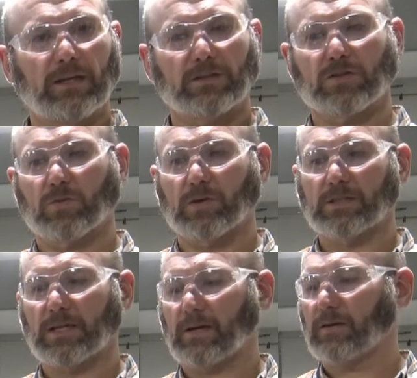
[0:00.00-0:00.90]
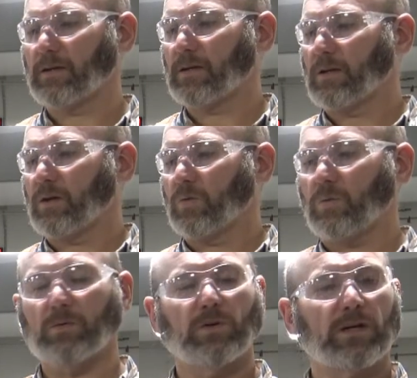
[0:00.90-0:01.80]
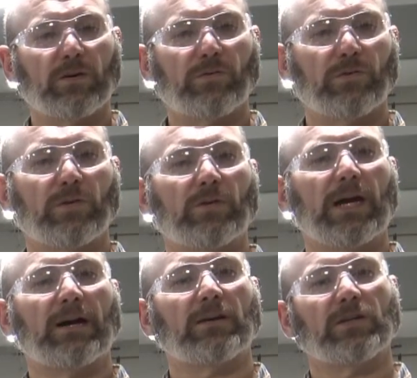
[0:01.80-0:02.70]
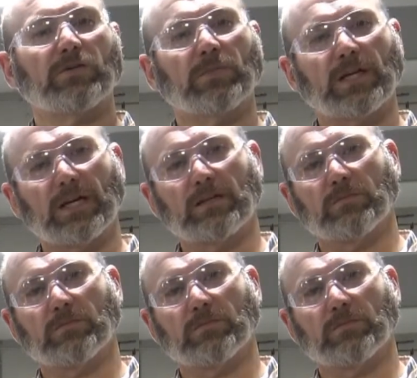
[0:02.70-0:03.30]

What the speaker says: it squirts out. We will go through how to lubricate the